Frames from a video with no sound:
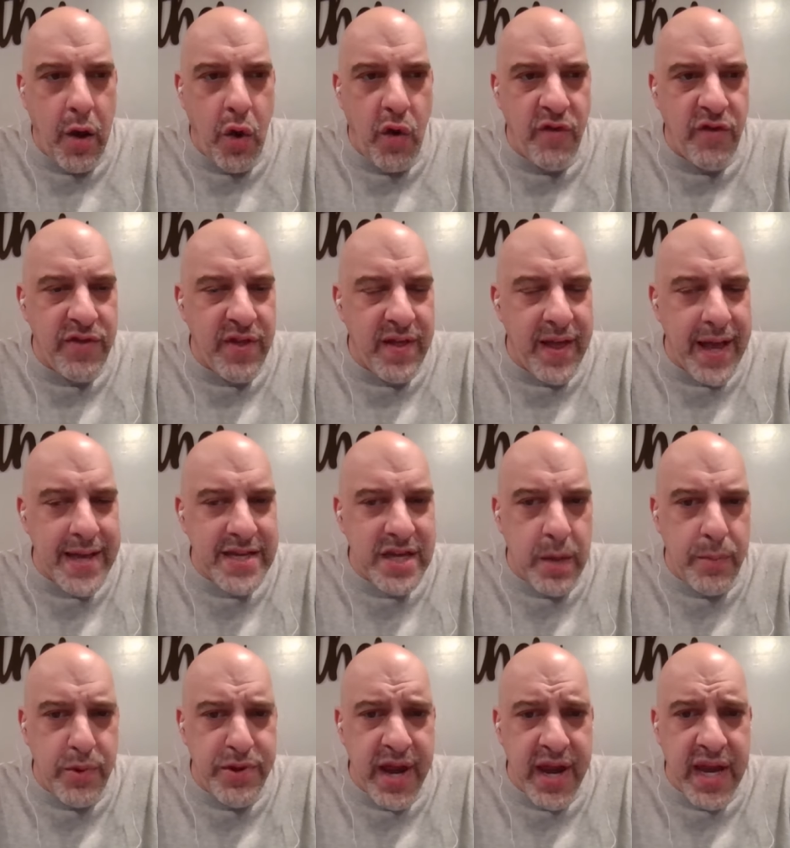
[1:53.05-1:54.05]
over the last
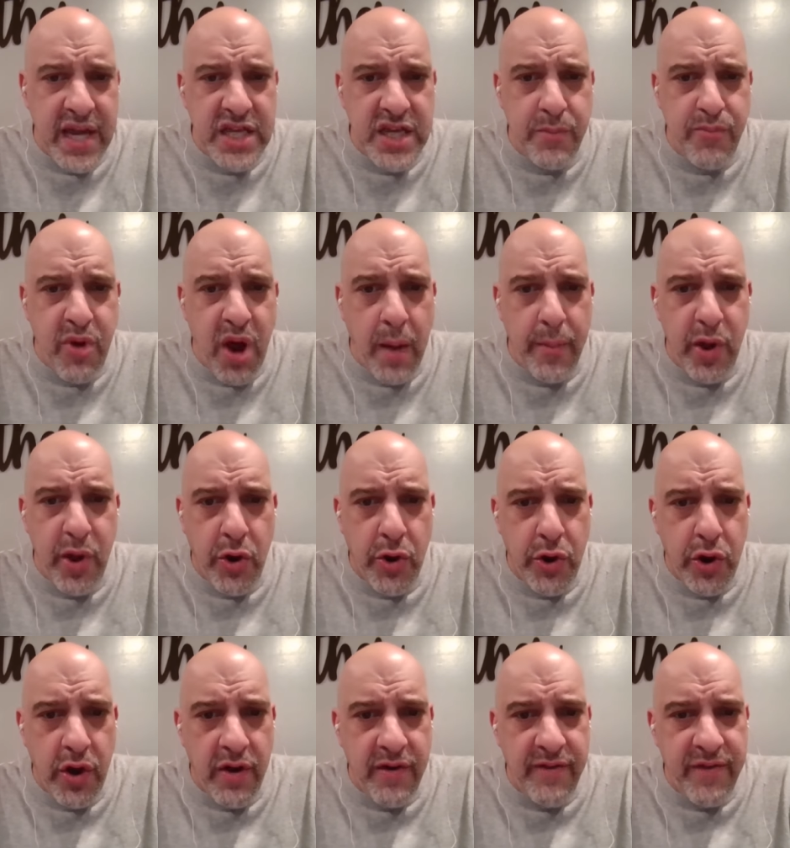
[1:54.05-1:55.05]
couple of decades, you probably
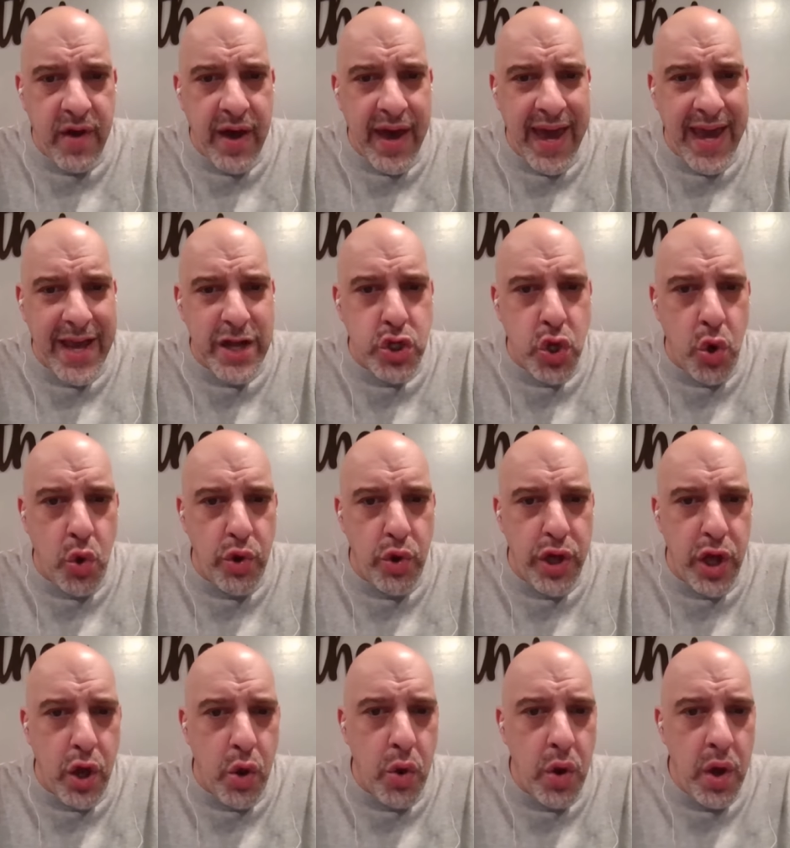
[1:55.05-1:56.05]
heard of uh,
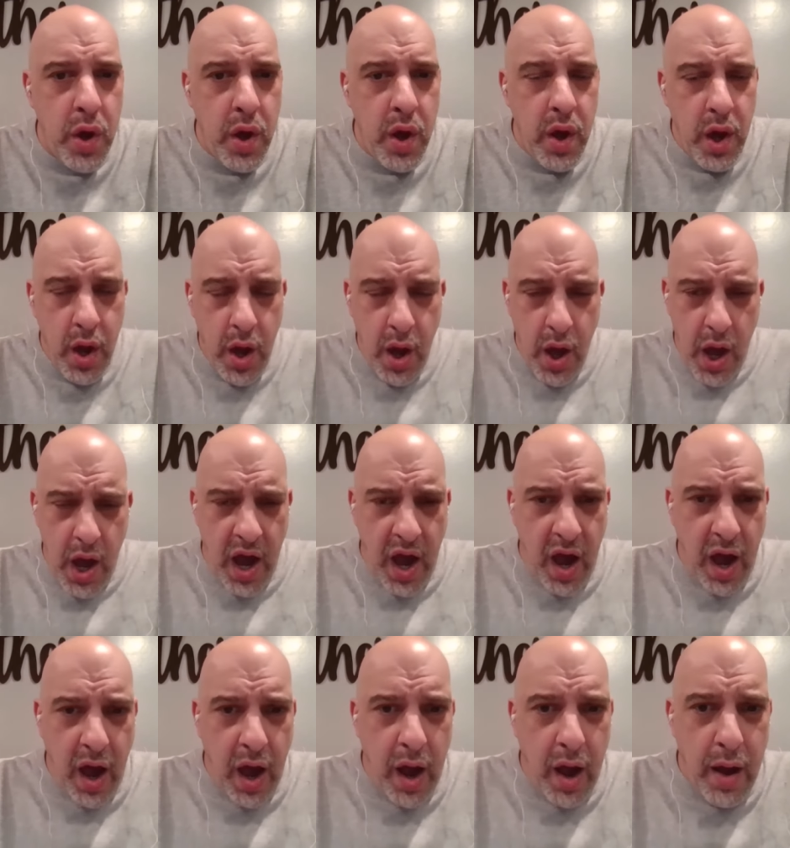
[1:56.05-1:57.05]
Antonio
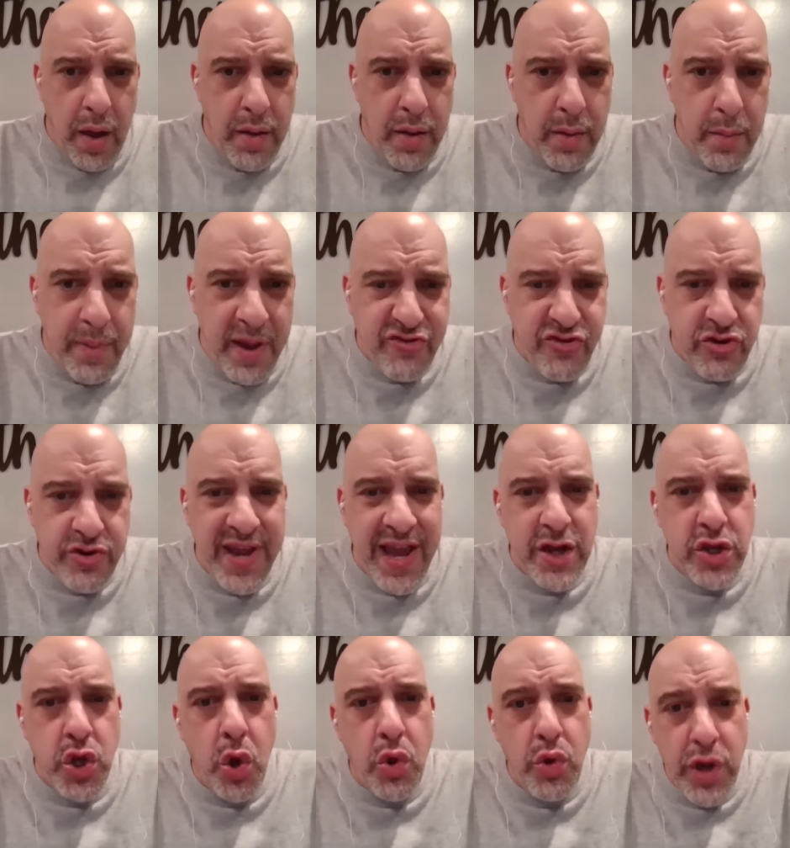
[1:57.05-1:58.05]
uh,
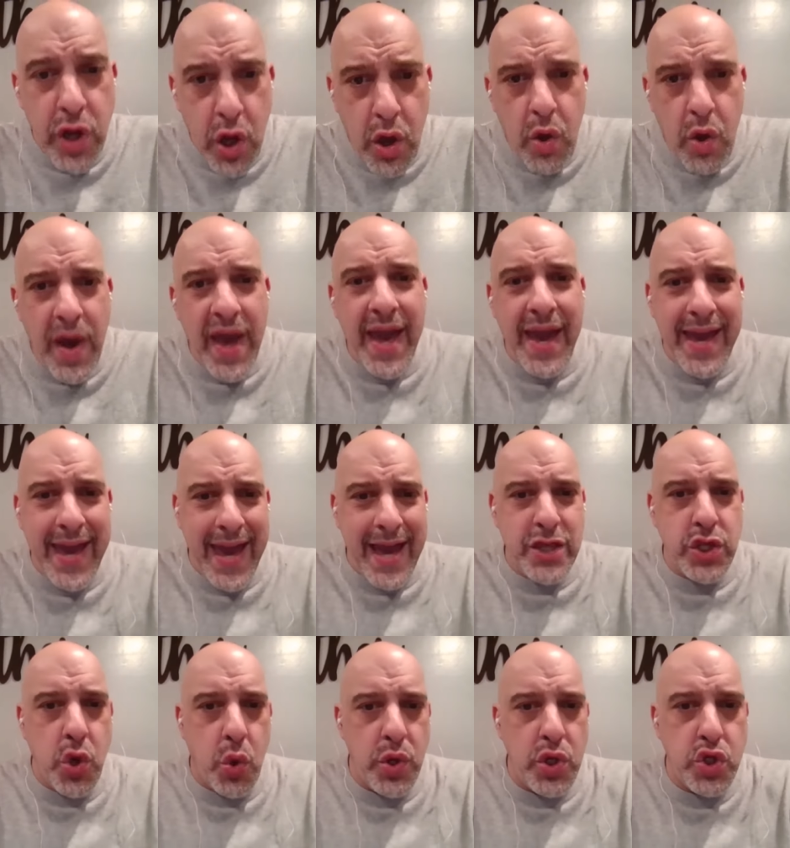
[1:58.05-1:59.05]
Pietrantonio,
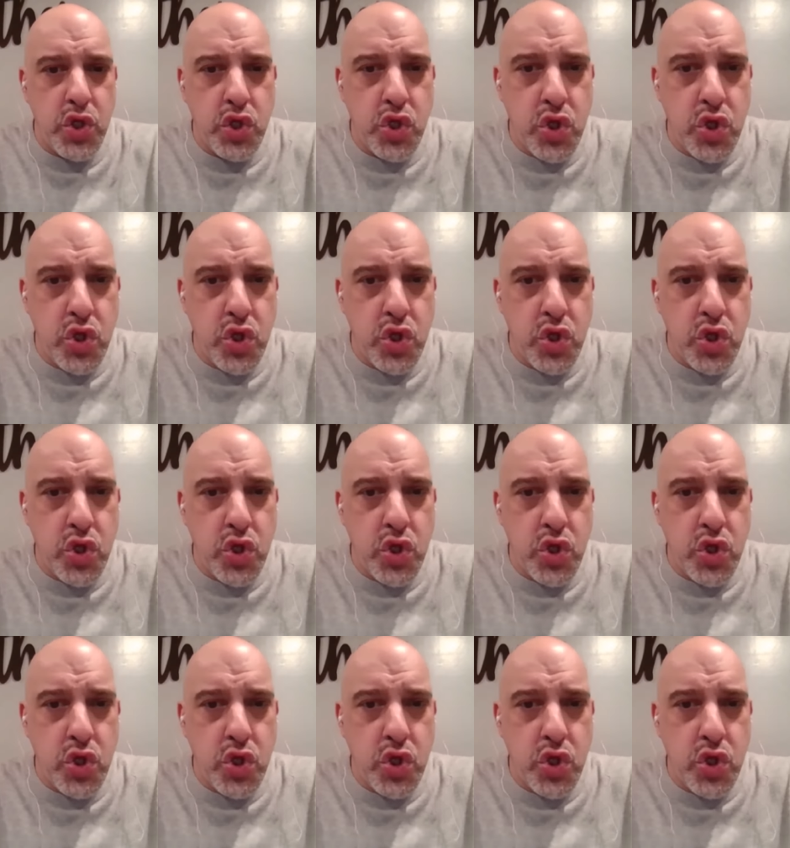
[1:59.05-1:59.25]
aka Tony